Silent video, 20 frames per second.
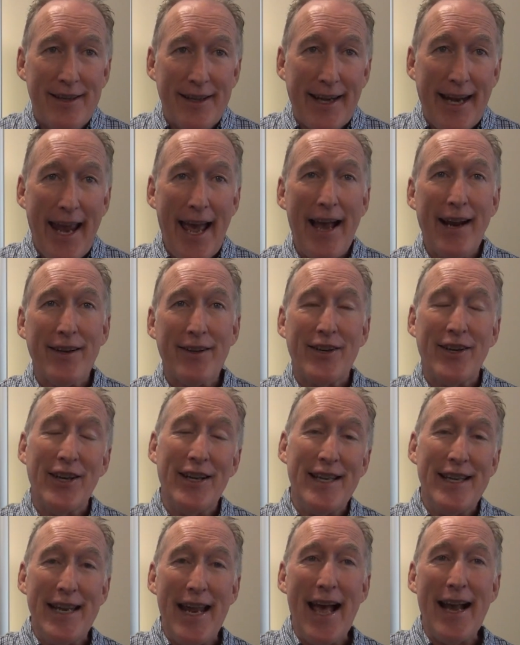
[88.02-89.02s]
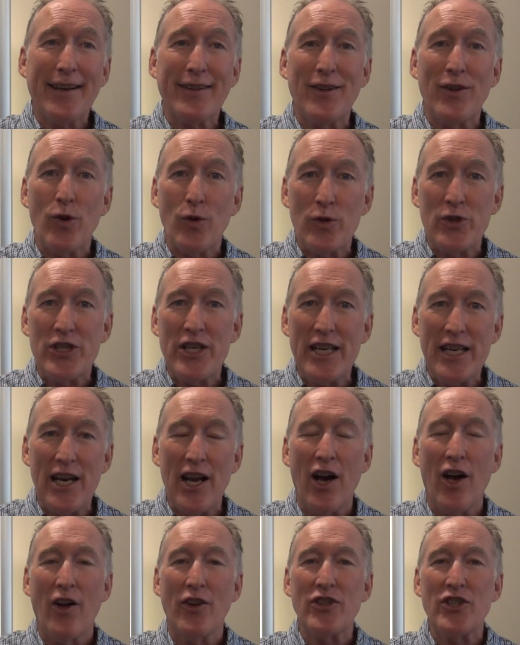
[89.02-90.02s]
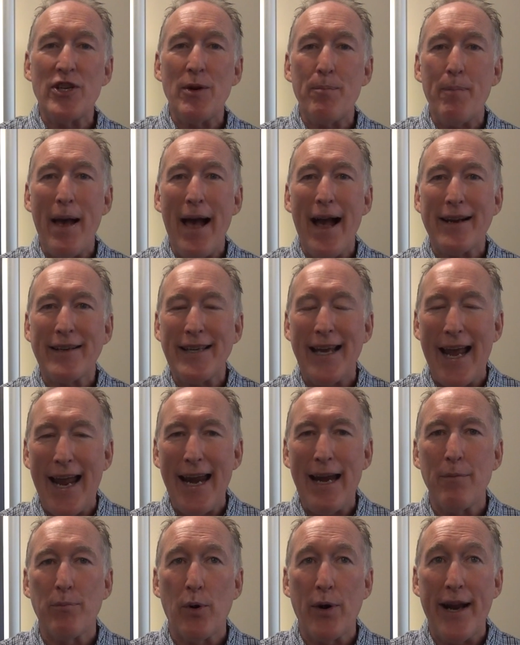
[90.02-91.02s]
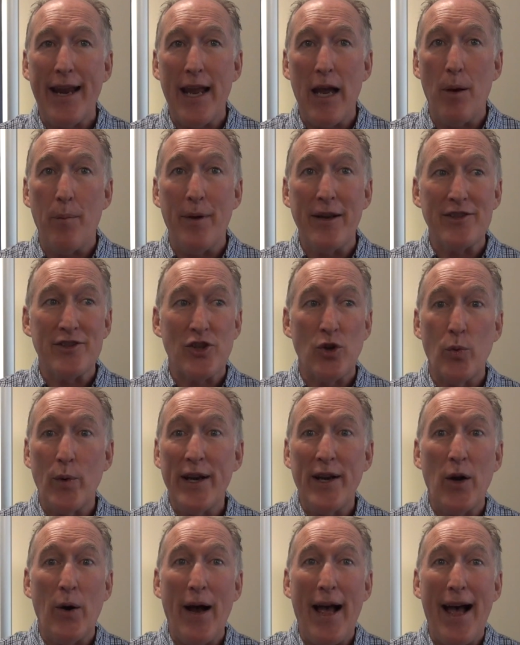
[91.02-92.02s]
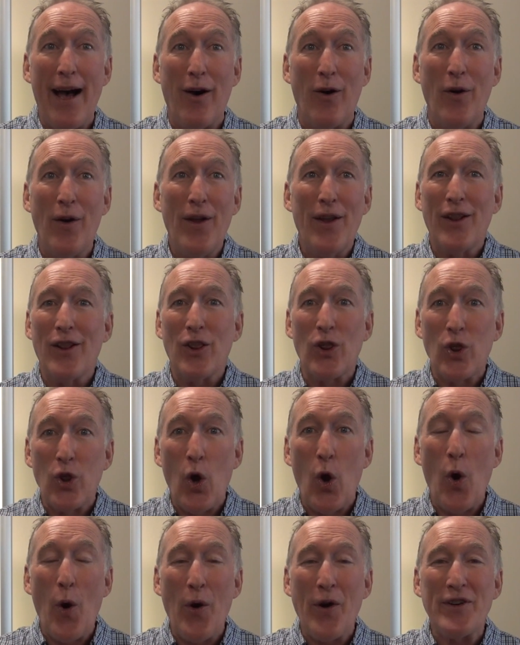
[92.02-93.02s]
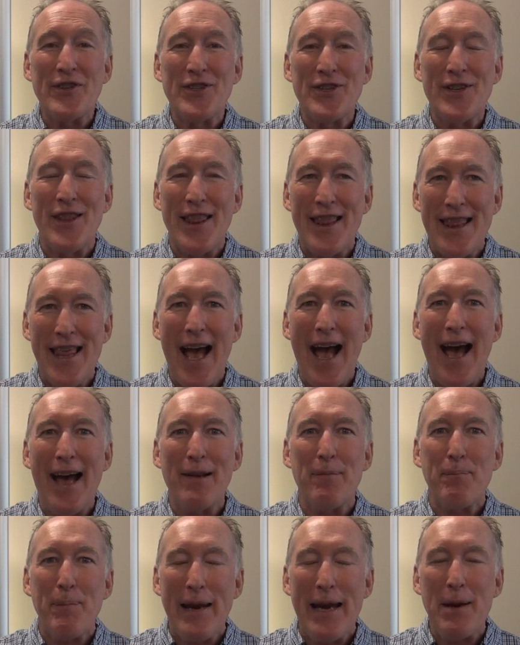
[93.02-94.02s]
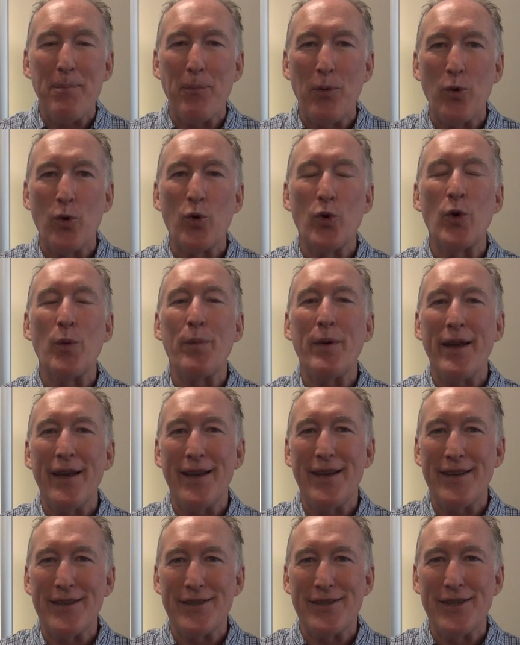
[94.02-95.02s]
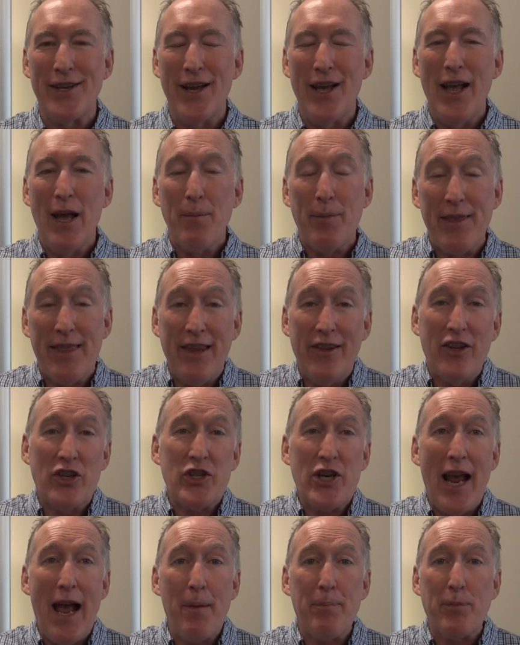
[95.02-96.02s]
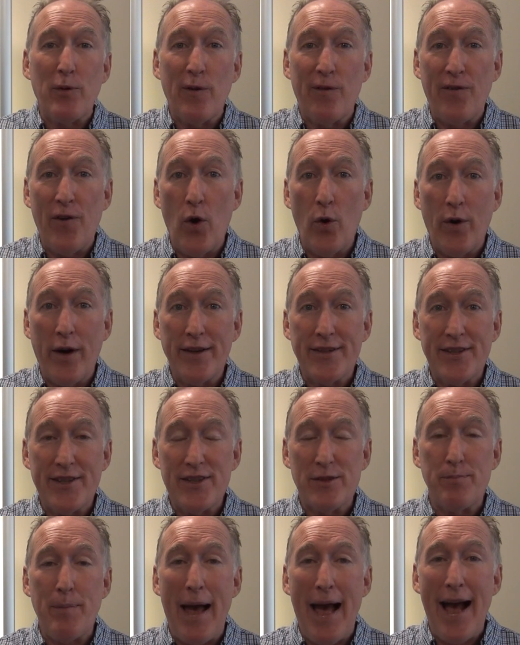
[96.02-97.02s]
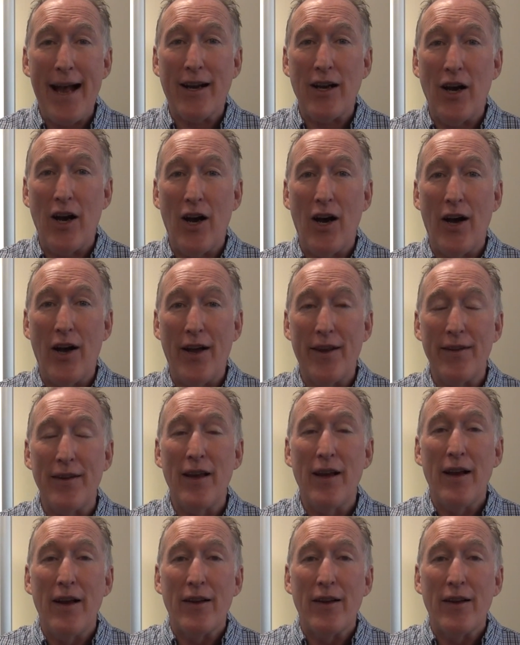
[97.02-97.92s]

connect their genealogy back to Abraham. And so we know how large that people group is. But then the chapter focuses back on